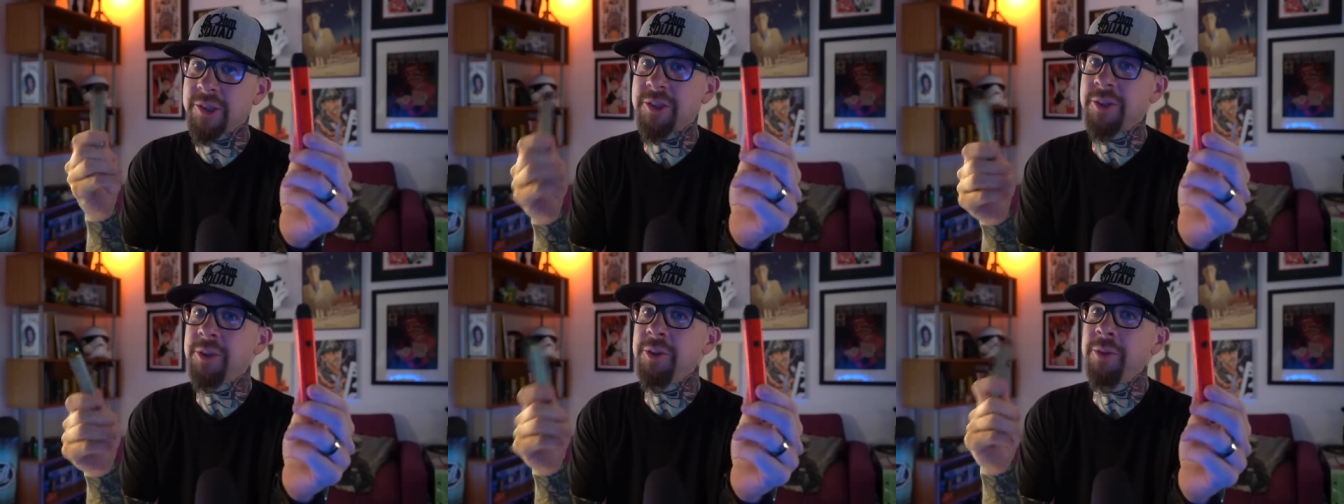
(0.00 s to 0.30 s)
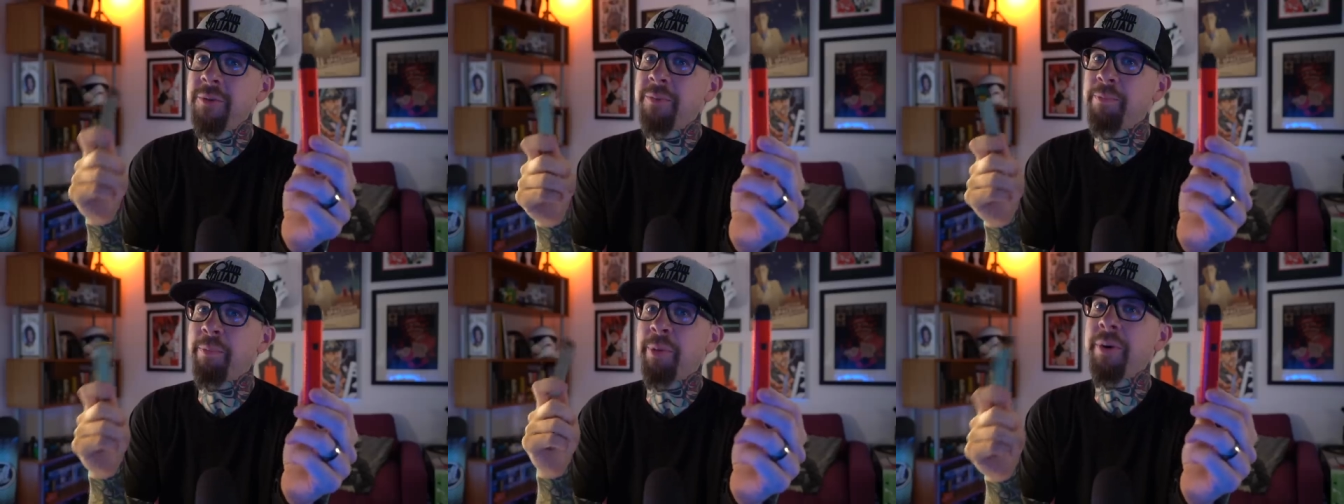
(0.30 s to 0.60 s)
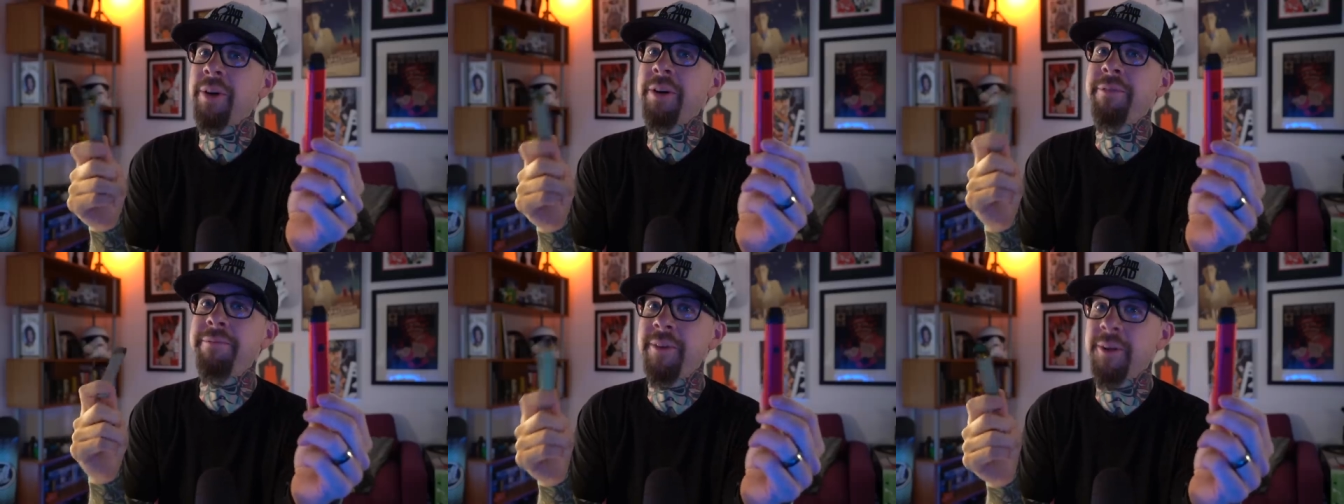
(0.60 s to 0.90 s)
Two
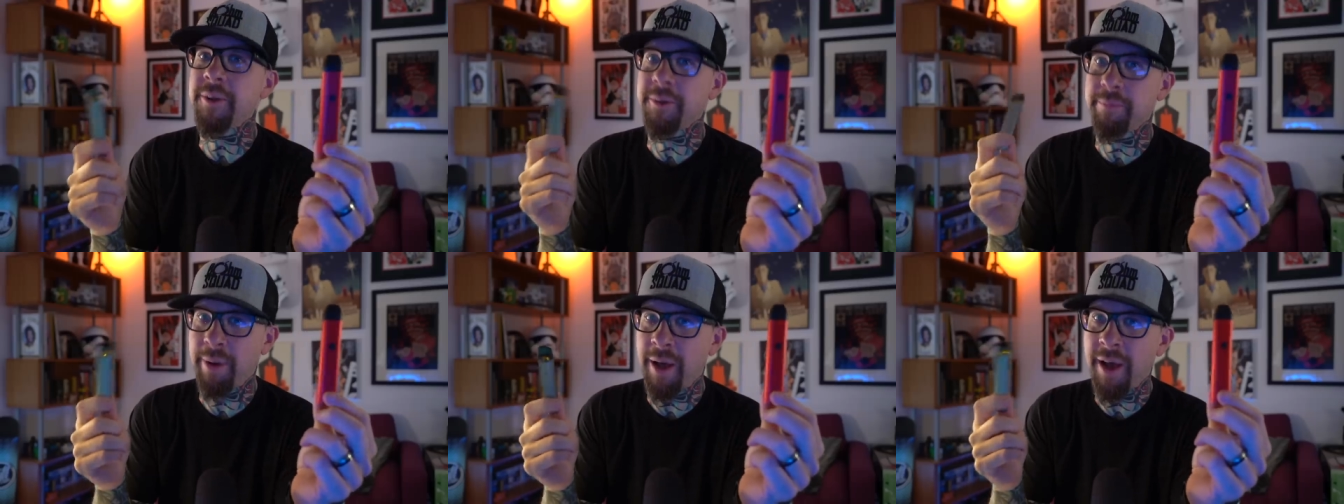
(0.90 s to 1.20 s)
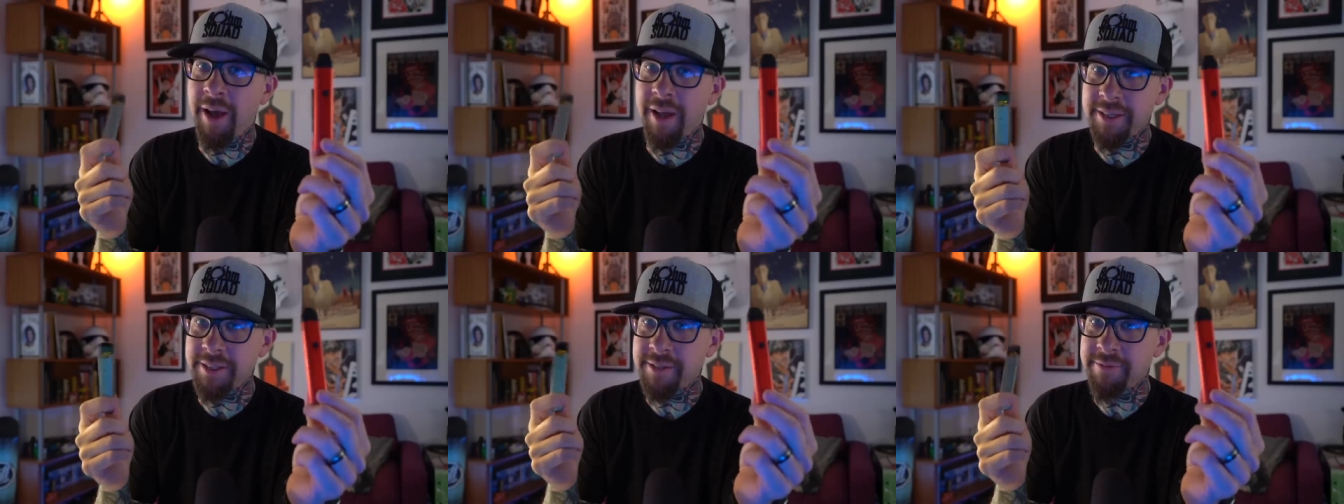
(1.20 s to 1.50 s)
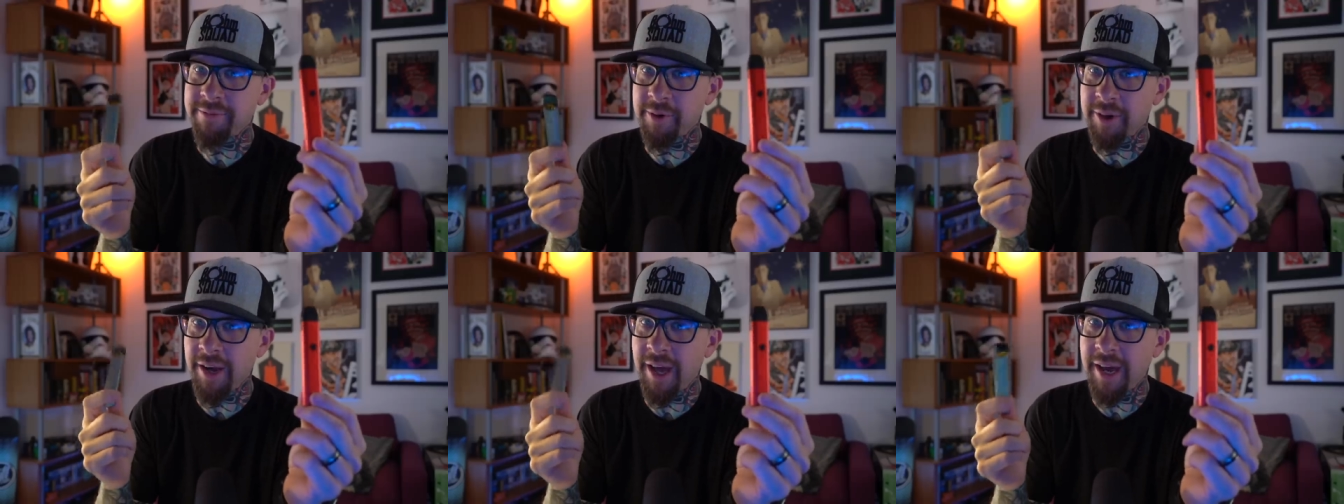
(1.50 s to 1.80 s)
pre-filled pods
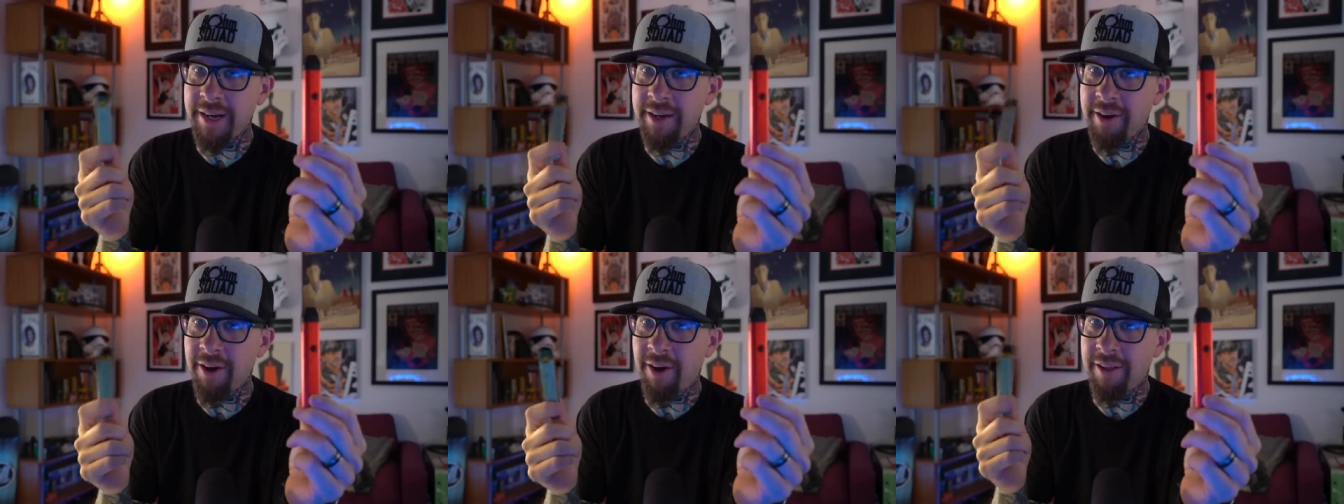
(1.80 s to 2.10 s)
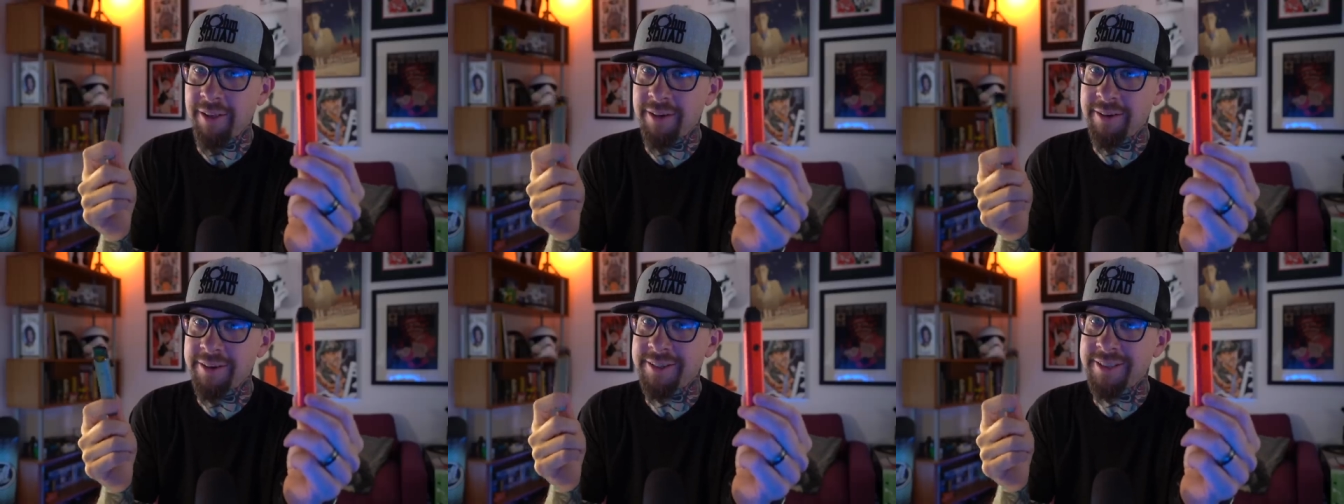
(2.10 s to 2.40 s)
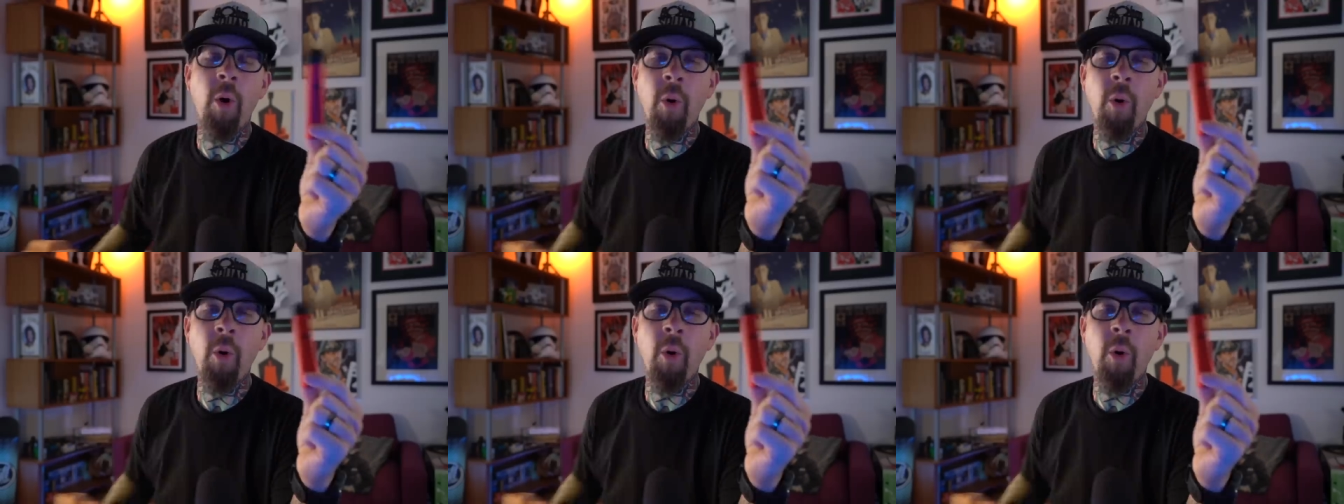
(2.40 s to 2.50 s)
for nine dollars.